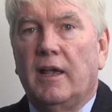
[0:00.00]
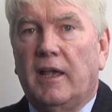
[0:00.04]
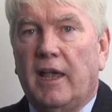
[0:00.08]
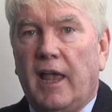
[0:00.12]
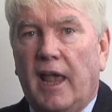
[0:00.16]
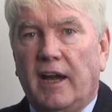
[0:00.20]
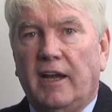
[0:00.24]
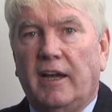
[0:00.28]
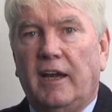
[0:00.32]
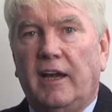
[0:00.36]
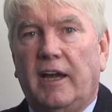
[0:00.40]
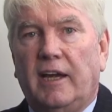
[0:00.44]

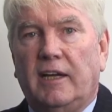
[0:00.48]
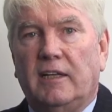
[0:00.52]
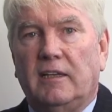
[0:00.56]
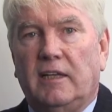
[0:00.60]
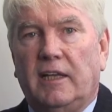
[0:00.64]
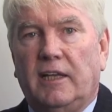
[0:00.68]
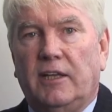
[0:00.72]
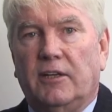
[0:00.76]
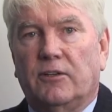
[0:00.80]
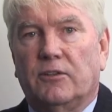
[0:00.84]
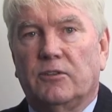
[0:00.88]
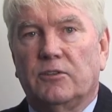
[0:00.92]
candidate
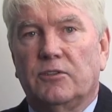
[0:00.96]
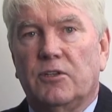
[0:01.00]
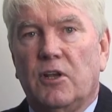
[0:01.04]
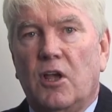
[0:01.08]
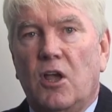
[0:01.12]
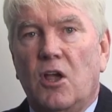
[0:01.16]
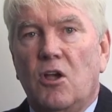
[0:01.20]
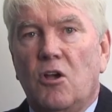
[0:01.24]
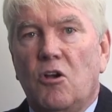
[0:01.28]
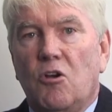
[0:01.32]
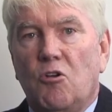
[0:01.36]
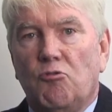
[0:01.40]
leaders
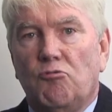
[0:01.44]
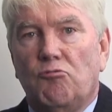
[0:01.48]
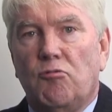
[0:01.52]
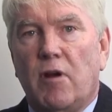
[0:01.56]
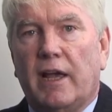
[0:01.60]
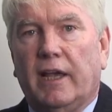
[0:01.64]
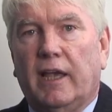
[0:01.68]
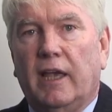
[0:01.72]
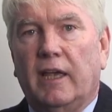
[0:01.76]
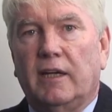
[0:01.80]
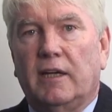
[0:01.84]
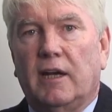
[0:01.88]
who
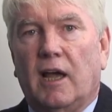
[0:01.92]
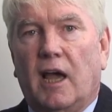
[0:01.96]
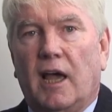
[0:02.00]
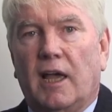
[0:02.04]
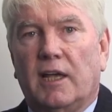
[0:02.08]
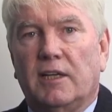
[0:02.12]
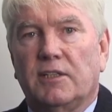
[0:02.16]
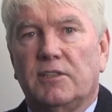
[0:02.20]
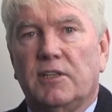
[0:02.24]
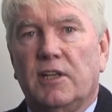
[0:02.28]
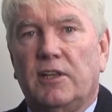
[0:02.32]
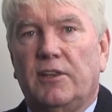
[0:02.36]

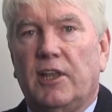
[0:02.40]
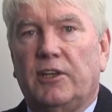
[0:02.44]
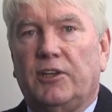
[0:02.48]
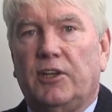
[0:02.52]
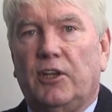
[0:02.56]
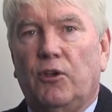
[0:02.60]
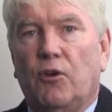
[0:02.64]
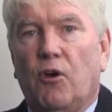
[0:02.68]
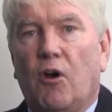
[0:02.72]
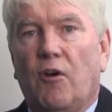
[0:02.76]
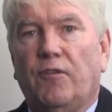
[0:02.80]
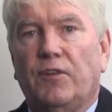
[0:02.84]
recognize that
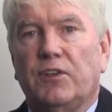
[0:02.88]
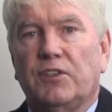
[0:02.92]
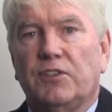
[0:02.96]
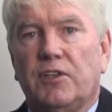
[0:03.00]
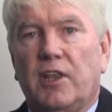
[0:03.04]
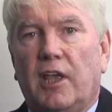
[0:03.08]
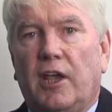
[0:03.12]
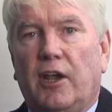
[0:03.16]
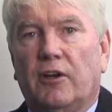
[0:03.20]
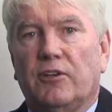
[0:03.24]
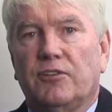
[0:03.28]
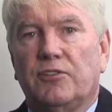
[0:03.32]
the office
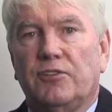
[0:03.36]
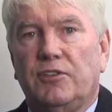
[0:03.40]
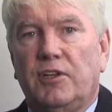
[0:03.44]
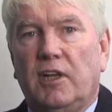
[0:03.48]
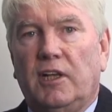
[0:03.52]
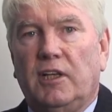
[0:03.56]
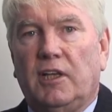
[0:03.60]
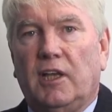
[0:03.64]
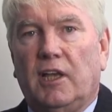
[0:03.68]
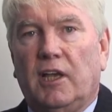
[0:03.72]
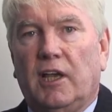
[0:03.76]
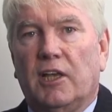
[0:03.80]
they are
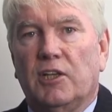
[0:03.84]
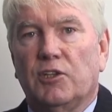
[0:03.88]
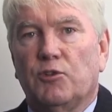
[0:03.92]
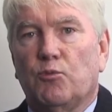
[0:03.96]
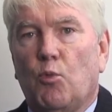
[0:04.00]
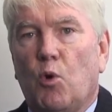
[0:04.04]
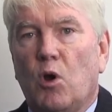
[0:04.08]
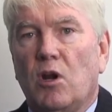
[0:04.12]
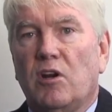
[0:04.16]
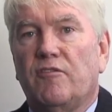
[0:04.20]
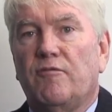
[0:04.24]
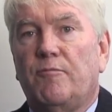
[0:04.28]
seeking is
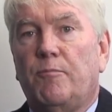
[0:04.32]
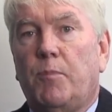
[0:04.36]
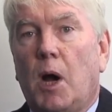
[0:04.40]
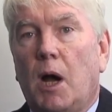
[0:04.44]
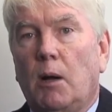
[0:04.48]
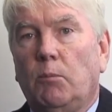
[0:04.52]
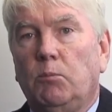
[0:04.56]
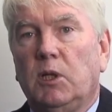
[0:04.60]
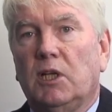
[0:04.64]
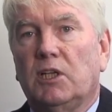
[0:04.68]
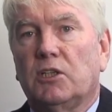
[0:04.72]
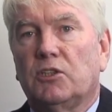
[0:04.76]
one of
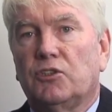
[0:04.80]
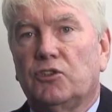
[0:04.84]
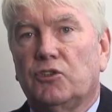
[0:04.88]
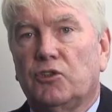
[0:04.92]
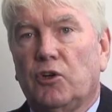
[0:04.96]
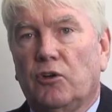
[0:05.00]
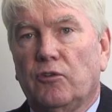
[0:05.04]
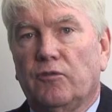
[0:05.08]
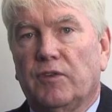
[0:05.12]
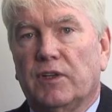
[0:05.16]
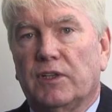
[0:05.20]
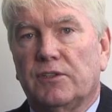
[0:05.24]
public
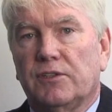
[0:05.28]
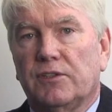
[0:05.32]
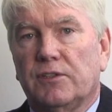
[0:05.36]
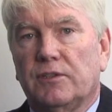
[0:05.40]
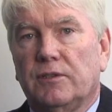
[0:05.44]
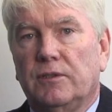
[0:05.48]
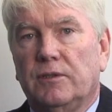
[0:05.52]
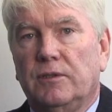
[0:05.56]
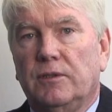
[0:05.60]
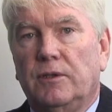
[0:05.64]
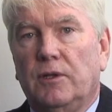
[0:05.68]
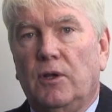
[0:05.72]
service.
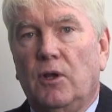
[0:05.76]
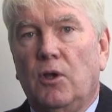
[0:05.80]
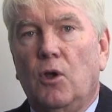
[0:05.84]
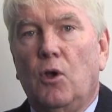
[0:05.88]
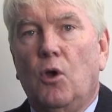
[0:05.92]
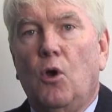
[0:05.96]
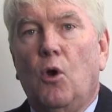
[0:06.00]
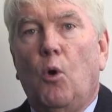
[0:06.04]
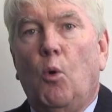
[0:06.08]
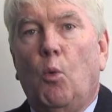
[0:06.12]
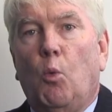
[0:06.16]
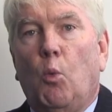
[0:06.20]

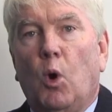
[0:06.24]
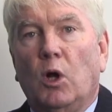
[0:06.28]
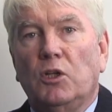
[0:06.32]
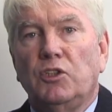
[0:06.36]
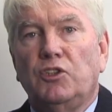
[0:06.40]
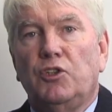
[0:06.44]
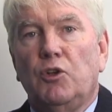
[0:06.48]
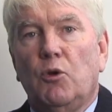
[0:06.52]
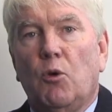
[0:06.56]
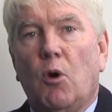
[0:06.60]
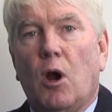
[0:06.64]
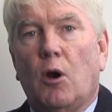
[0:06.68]

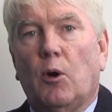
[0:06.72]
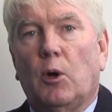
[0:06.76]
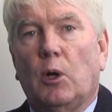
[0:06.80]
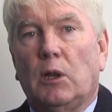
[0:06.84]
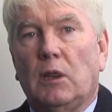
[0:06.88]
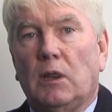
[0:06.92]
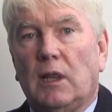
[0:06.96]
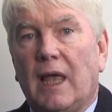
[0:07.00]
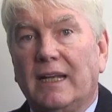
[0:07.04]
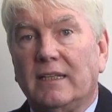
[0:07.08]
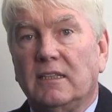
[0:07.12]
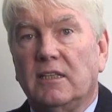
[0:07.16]
Once you are
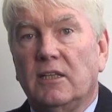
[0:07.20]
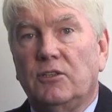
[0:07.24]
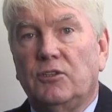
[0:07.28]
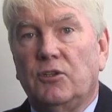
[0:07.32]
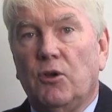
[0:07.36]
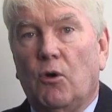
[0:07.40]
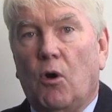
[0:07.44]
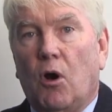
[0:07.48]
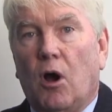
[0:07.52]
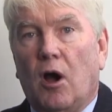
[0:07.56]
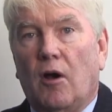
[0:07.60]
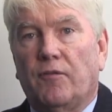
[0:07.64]
elected
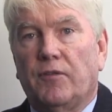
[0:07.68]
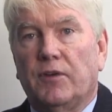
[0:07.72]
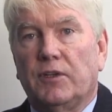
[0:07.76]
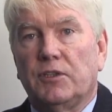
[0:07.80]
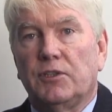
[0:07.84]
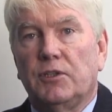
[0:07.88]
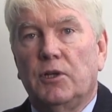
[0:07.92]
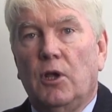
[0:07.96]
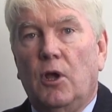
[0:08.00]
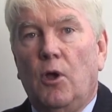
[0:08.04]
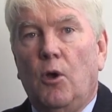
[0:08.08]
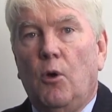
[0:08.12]
to
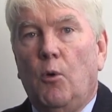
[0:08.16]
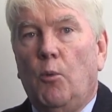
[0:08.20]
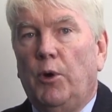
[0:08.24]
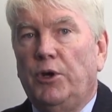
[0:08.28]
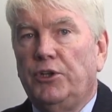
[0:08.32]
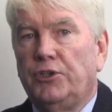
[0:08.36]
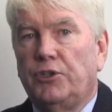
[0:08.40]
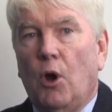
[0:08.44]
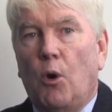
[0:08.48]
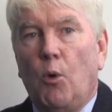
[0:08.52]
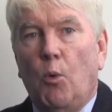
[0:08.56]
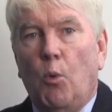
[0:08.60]
office, we
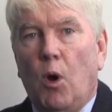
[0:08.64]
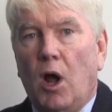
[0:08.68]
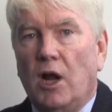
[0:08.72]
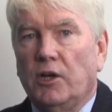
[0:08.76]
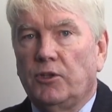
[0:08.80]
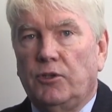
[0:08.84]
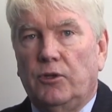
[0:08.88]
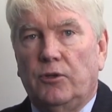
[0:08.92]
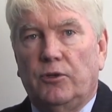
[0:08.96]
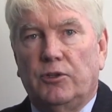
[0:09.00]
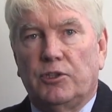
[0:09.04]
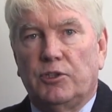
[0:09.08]
don't
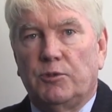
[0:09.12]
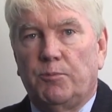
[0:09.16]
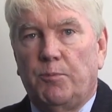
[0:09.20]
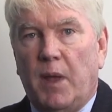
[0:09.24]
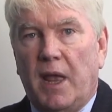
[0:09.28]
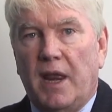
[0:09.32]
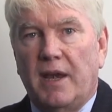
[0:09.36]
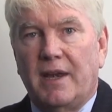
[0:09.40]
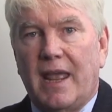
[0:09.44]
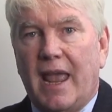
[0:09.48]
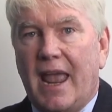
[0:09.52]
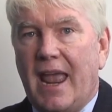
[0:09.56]
want you to
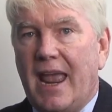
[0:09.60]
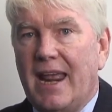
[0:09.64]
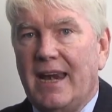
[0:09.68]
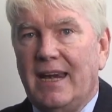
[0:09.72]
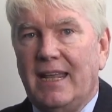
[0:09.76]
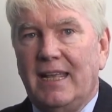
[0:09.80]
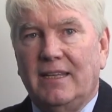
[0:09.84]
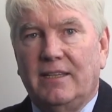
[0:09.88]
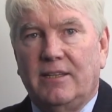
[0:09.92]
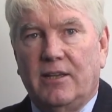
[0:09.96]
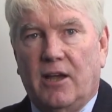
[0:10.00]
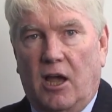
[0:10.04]
spend
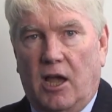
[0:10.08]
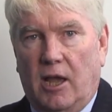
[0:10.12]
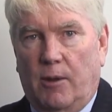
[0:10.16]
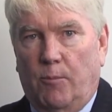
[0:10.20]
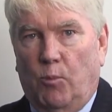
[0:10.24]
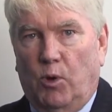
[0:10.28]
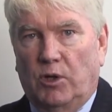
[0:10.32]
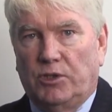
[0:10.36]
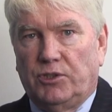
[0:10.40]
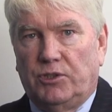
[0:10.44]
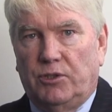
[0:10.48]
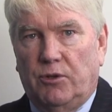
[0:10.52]
any time
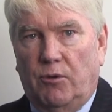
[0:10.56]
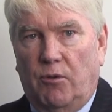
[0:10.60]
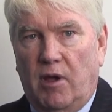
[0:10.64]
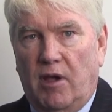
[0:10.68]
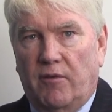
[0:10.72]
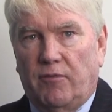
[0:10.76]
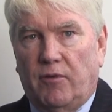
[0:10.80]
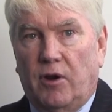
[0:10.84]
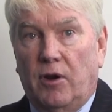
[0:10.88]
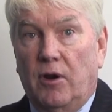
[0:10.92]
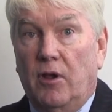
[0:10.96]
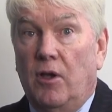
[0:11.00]

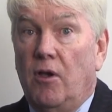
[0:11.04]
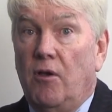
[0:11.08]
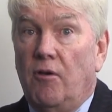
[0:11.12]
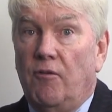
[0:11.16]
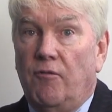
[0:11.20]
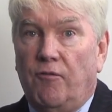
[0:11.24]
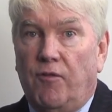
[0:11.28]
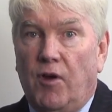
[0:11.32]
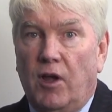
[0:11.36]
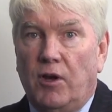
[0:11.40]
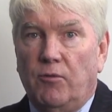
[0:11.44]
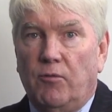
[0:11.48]
whatsoever
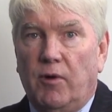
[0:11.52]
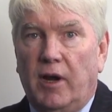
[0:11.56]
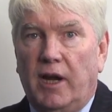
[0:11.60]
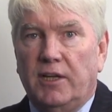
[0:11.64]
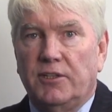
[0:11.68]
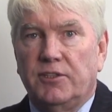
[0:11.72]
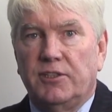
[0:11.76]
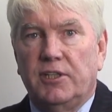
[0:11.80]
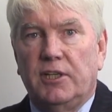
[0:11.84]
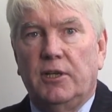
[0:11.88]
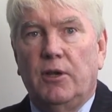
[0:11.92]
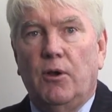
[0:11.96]

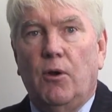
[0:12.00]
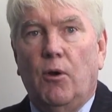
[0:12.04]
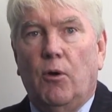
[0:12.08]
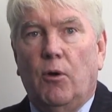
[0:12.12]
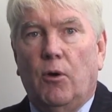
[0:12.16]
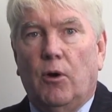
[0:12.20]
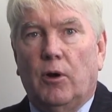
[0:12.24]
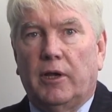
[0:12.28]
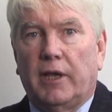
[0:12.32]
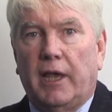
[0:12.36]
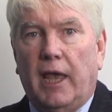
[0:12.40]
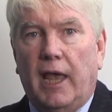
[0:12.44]
fundraising
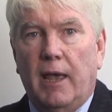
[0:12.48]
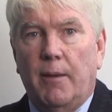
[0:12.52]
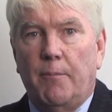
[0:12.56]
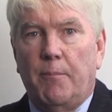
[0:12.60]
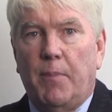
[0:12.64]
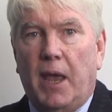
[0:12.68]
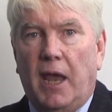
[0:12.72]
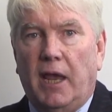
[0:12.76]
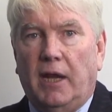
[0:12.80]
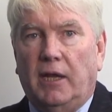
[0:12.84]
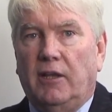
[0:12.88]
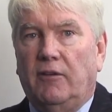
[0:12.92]
or
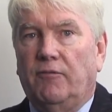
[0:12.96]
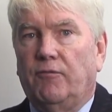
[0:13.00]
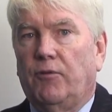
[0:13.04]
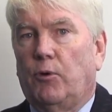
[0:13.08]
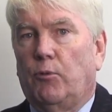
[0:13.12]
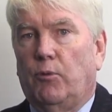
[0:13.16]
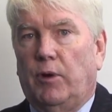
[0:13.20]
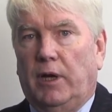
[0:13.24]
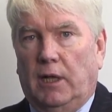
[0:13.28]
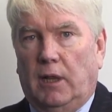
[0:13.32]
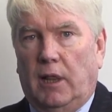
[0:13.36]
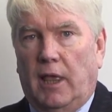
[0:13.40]
campaigning for
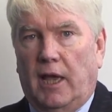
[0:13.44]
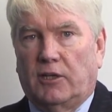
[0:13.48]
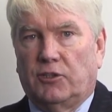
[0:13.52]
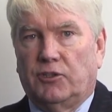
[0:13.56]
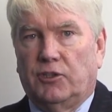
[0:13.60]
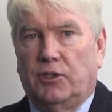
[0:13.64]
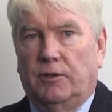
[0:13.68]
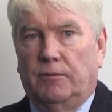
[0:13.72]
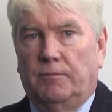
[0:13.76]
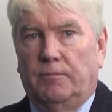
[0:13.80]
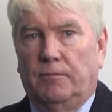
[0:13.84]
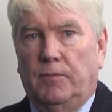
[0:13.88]

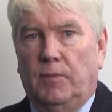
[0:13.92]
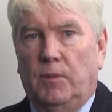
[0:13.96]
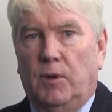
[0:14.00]
re-election.